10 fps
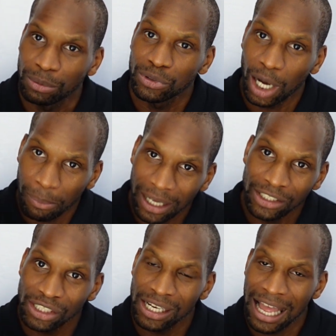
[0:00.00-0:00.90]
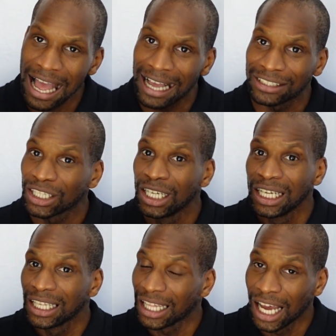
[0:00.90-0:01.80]
So our patient that has
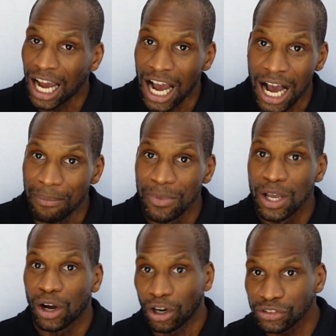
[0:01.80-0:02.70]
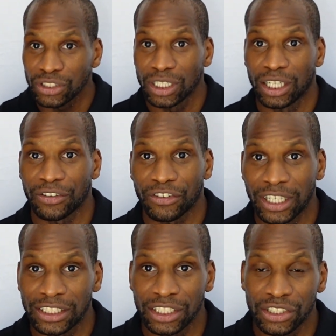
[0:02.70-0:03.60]

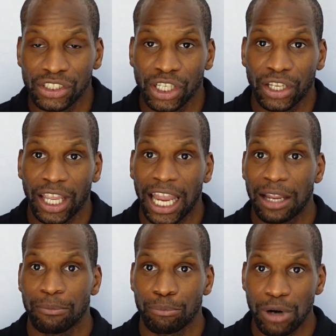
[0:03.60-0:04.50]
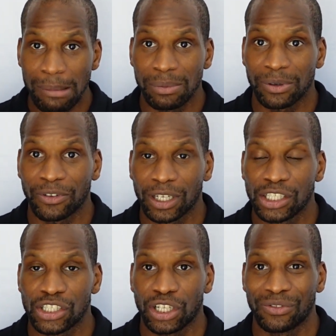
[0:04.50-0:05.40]
osteoarthritis, okay, primary
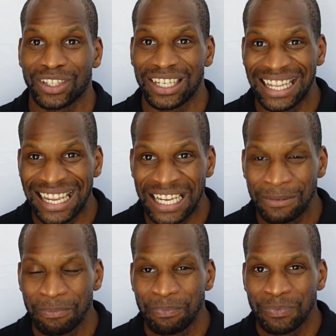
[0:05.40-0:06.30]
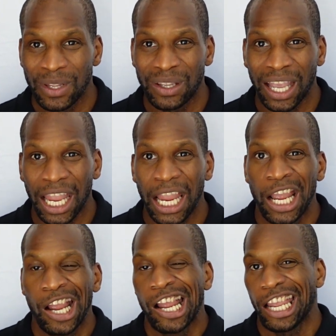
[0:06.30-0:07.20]
pathology of the knee, okay,
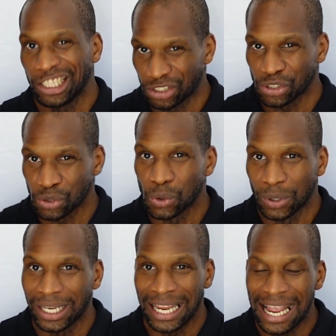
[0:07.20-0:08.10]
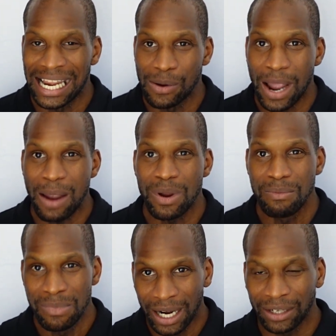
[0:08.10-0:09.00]
it's a sore knee anyway, we
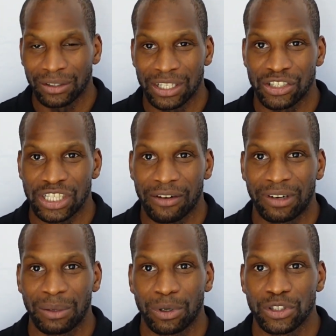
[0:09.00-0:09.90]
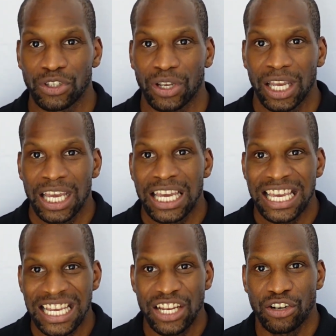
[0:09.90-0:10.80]
might not necessarily want to
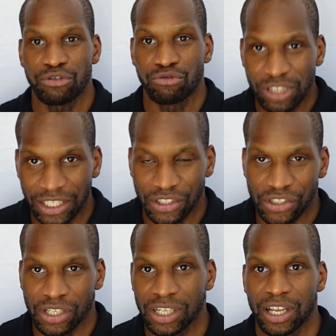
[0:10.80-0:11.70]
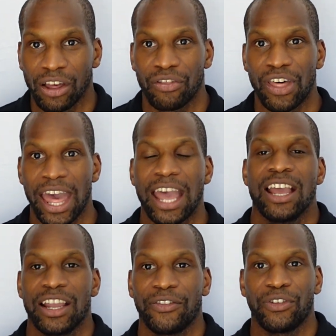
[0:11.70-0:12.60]
increase their,
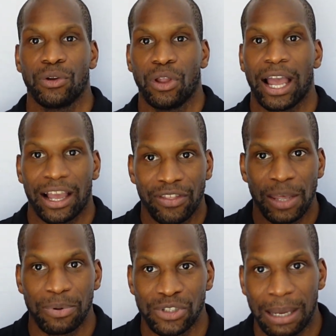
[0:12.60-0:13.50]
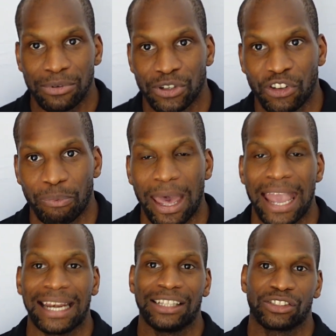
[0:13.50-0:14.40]
if you like, their perception of
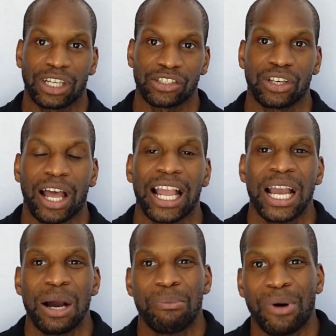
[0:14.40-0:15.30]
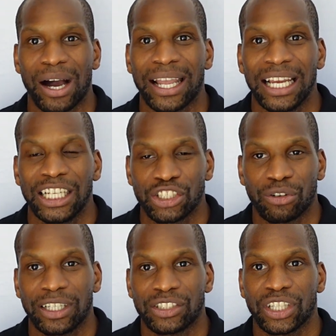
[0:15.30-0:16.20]
pain and such like by
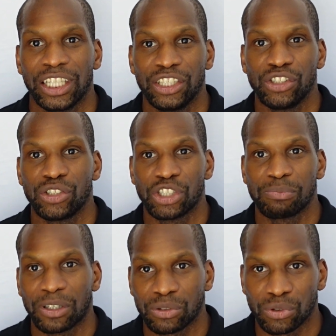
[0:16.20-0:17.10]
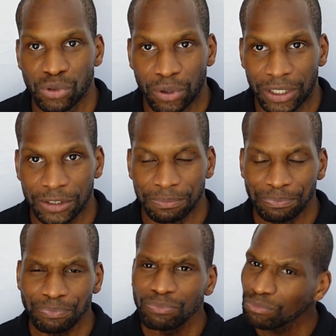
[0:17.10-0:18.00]
trying to induce muscle soreness.
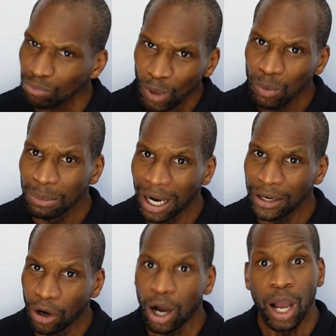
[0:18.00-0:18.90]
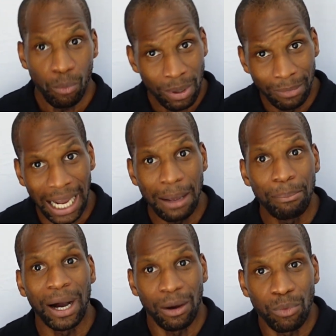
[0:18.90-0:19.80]
We might not, we might,
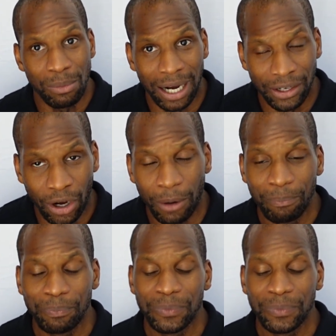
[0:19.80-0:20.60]
but we might not.